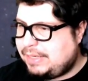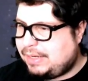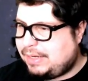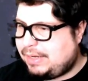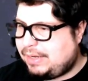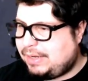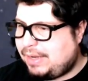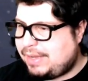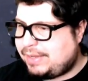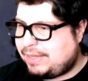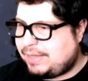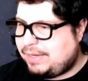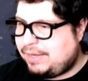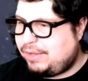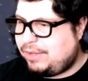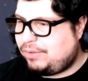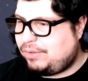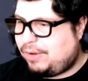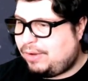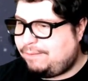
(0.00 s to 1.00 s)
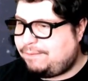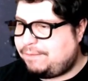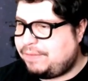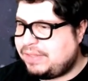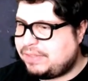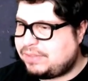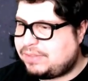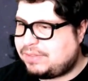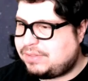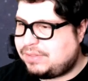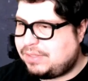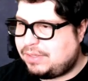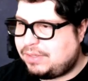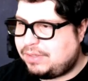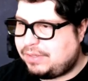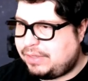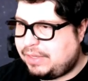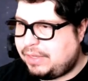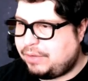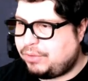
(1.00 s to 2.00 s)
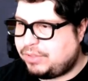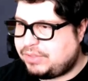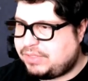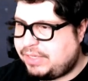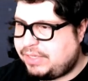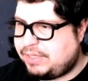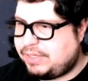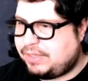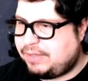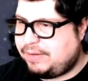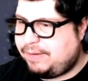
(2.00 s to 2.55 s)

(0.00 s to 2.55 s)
I can heal off this Giratina.